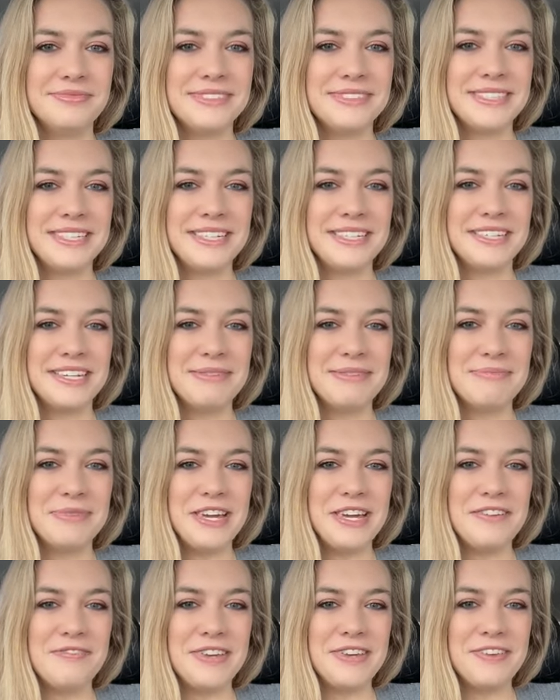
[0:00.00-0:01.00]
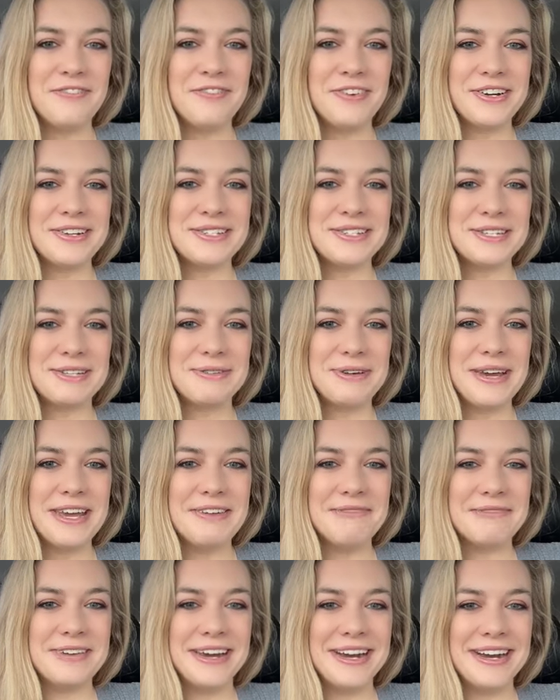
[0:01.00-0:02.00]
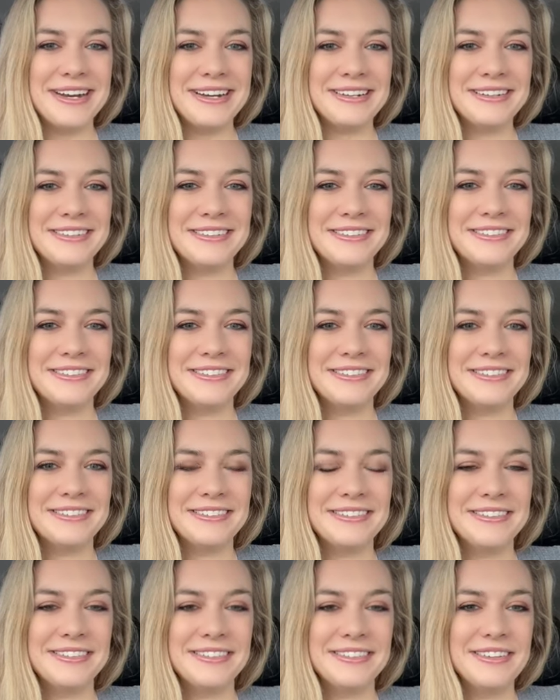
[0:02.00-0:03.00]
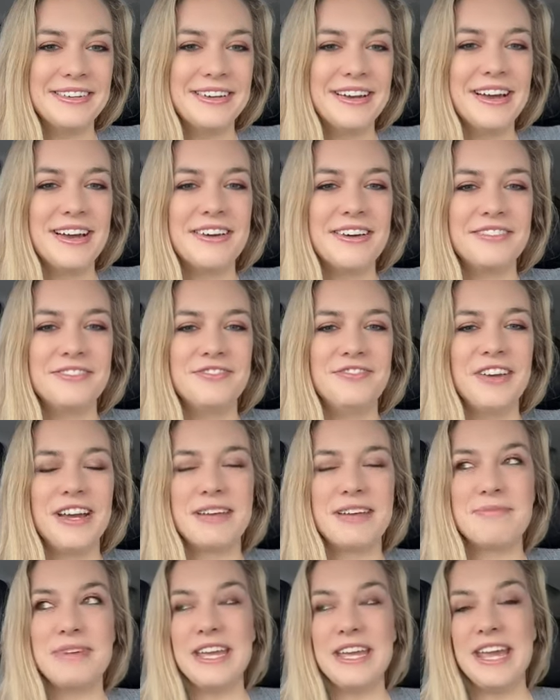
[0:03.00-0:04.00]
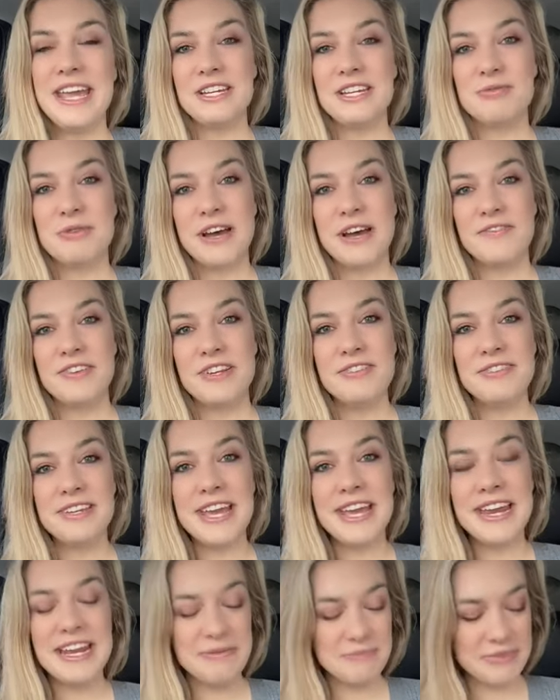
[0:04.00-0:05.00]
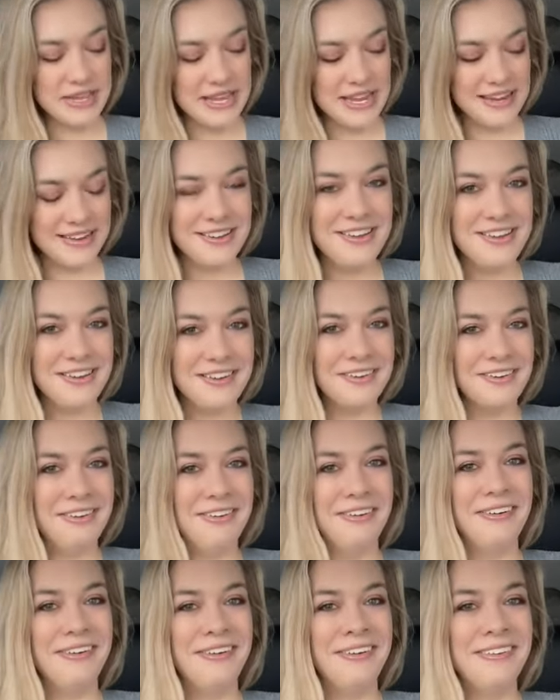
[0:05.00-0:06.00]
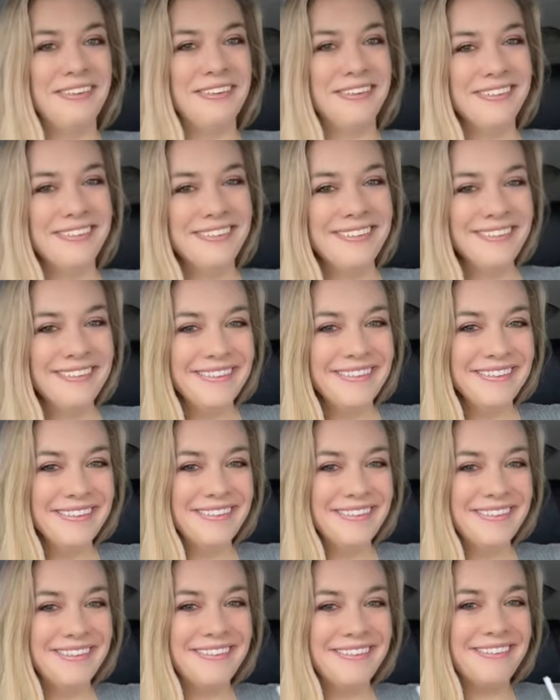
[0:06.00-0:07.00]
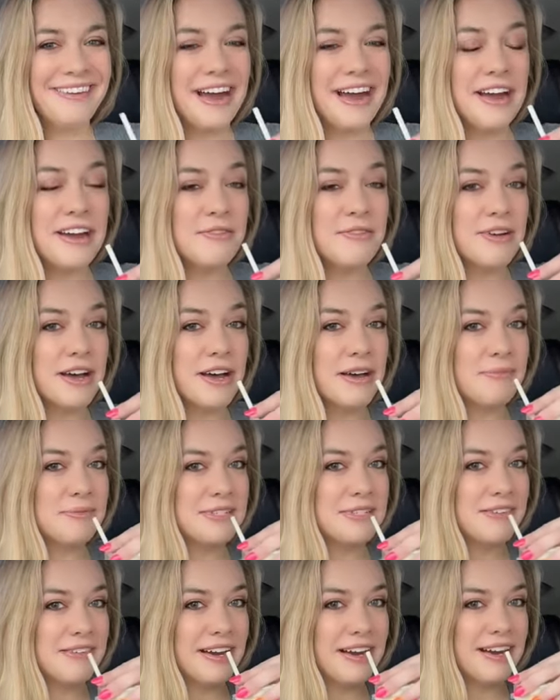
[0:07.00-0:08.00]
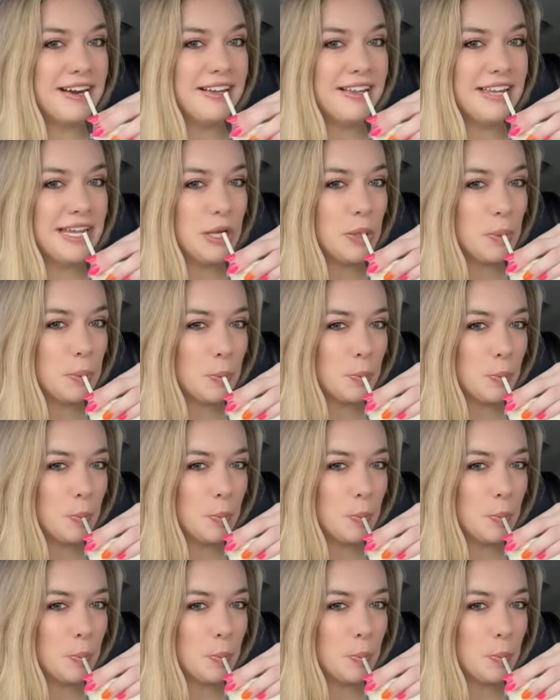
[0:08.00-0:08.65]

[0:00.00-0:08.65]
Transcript: It's a good movie for Squidward. Oh, fuck me, 8:12. Are you kidding me? Why are you up so early?